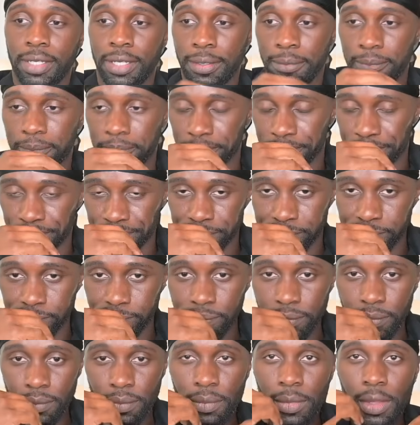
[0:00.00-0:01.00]
it.
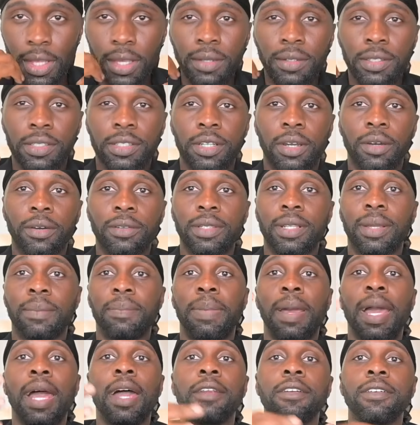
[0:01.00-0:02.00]
So the
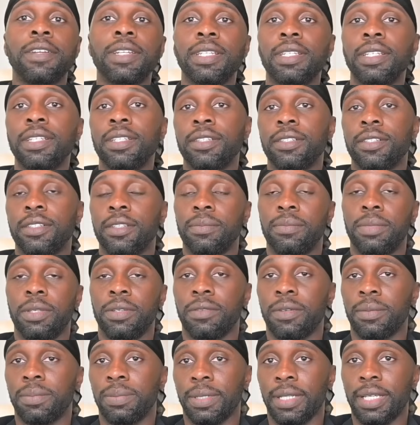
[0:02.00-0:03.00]
battery needs to be
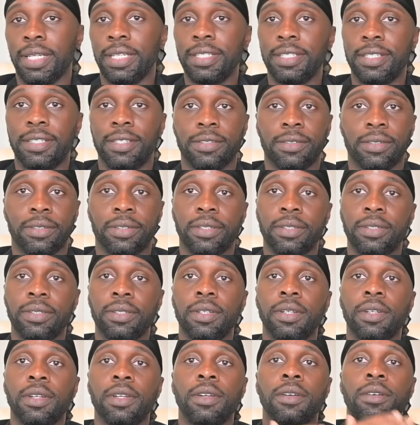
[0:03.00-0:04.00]
replaced or
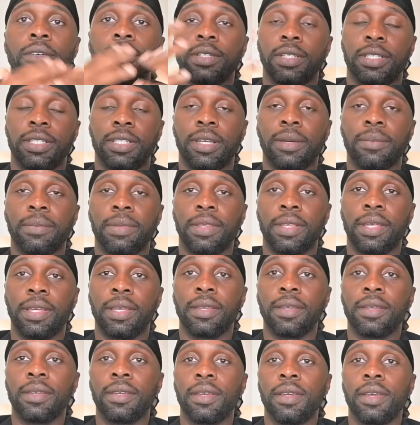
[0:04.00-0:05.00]

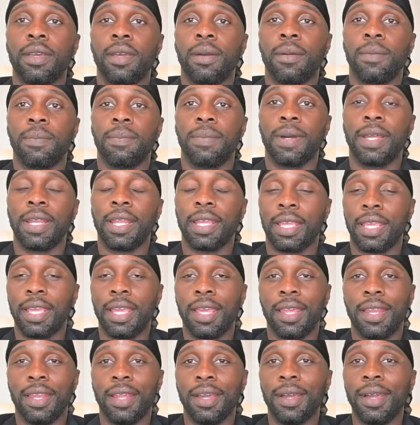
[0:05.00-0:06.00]
something. But
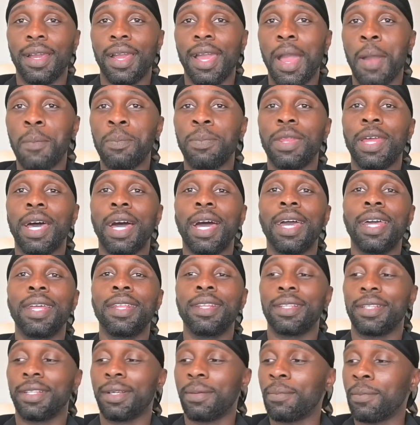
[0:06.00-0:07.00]
again, I'm
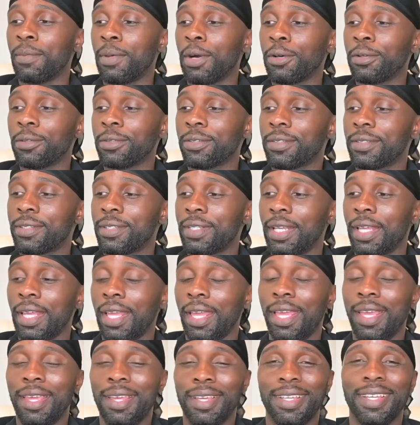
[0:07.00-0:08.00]
not the most
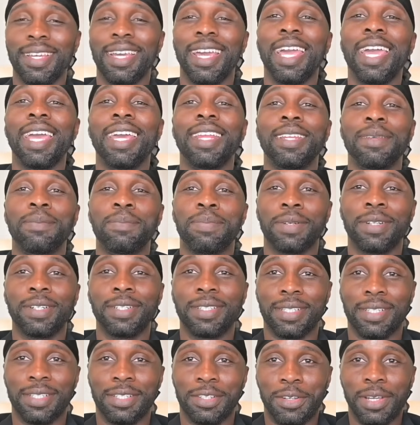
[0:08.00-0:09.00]
handy
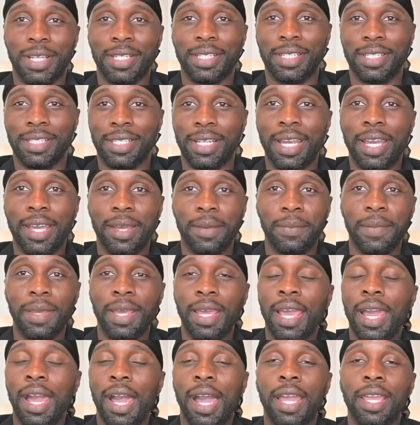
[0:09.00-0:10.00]
person. So at the time,
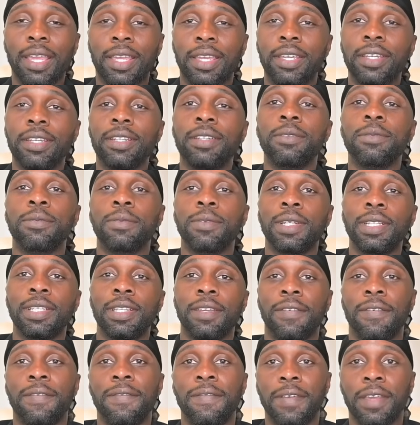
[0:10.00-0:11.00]
I couldn't
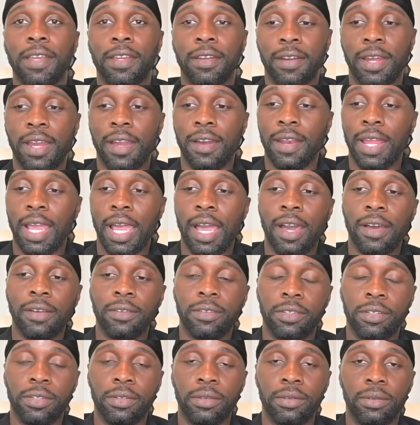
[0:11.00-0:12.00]
really figure out how
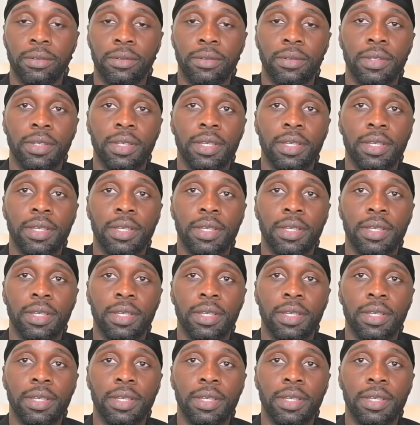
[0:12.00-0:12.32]
to,